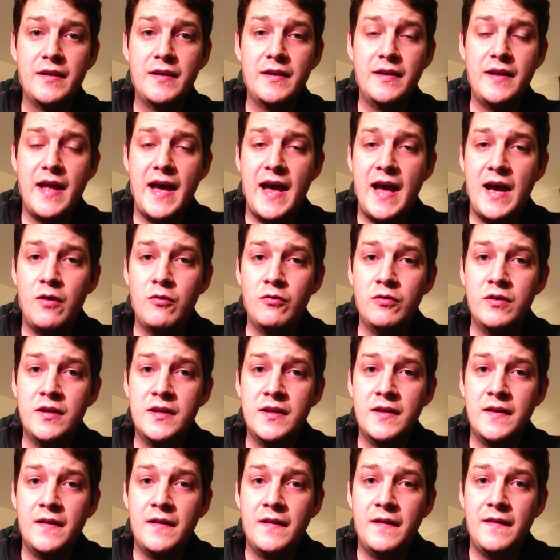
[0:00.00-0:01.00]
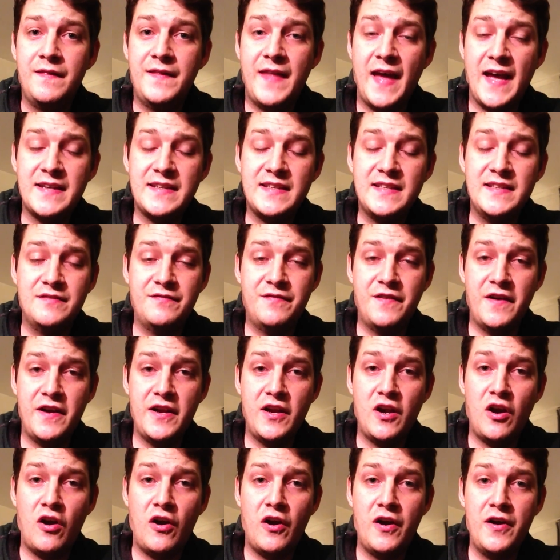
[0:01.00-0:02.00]
Now, that is very
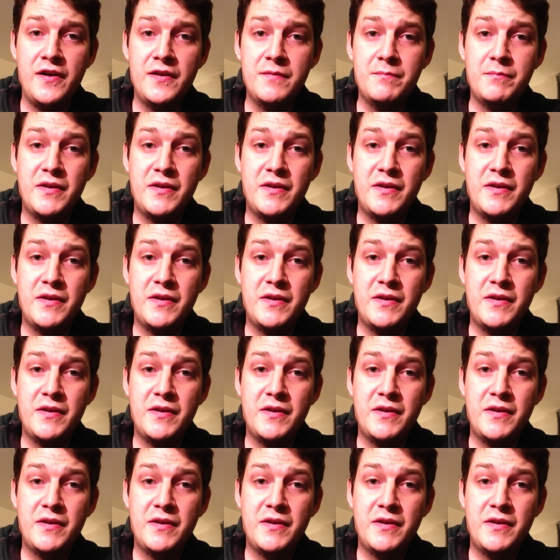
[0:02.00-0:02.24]
hard,